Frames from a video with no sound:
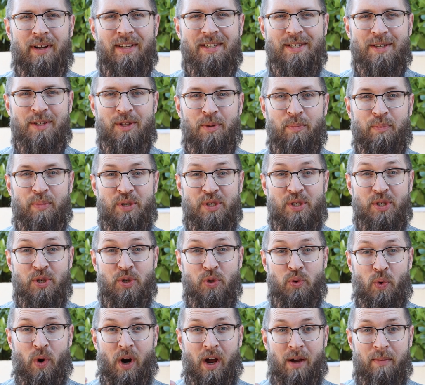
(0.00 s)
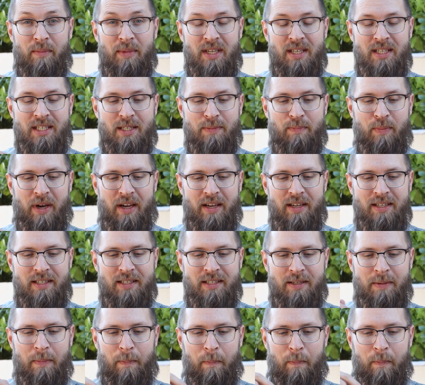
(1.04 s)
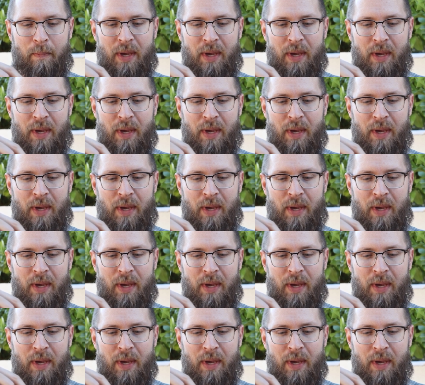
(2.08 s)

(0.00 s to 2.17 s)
So the pastrami spiced